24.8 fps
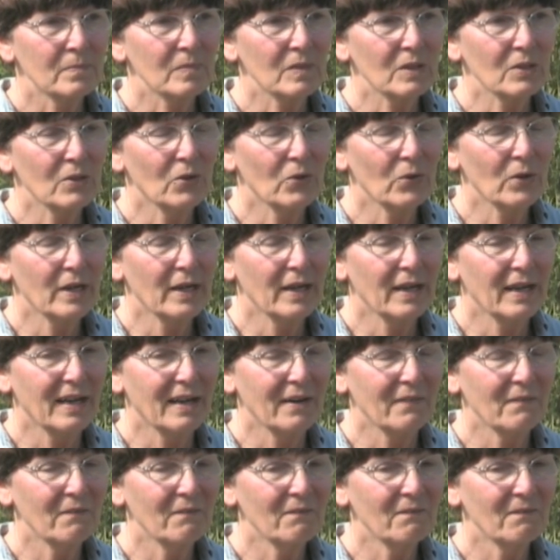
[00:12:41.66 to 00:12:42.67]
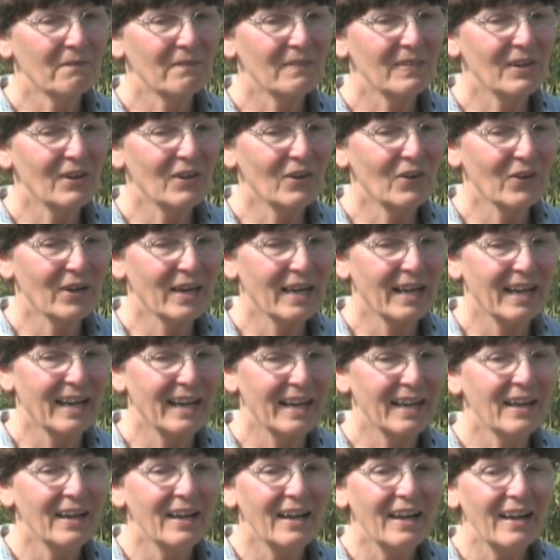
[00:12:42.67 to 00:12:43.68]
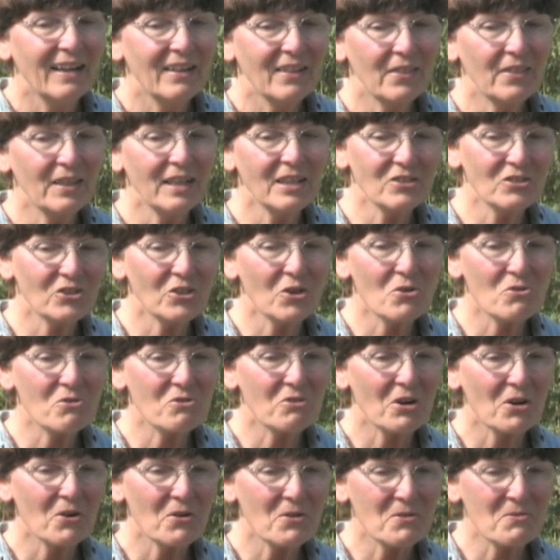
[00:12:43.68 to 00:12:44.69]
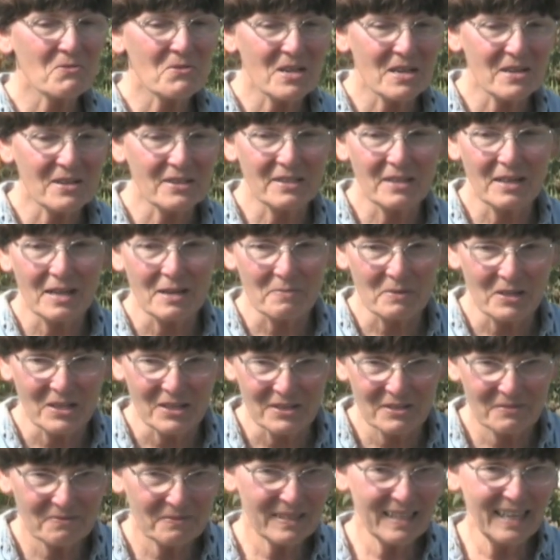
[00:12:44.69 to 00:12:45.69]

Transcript: Okay. Things don't grow in the wintertime here.